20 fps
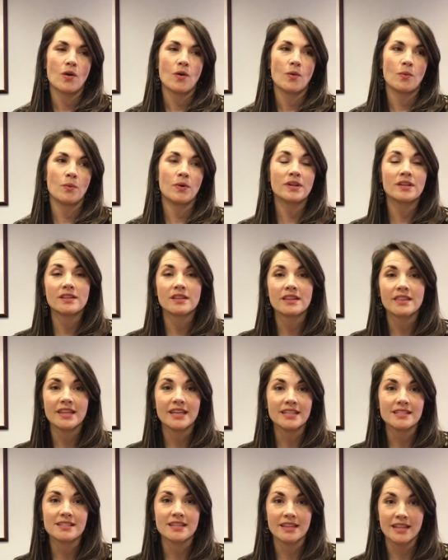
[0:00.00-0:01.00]
one of the
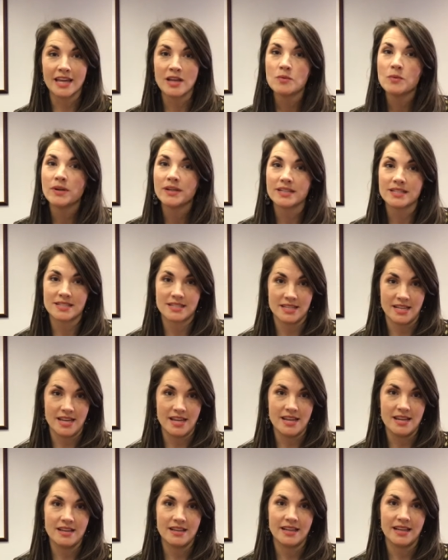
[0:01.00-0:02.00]
things that they want to
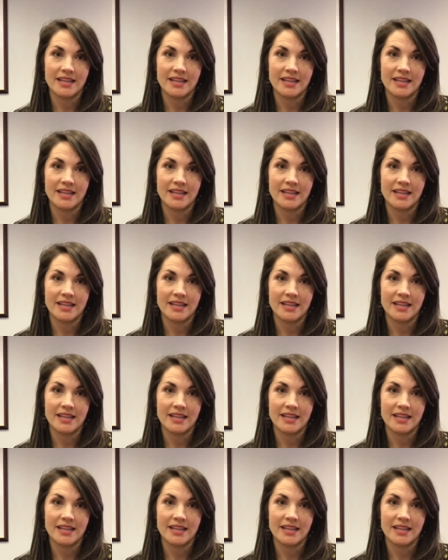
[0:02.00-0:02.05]
see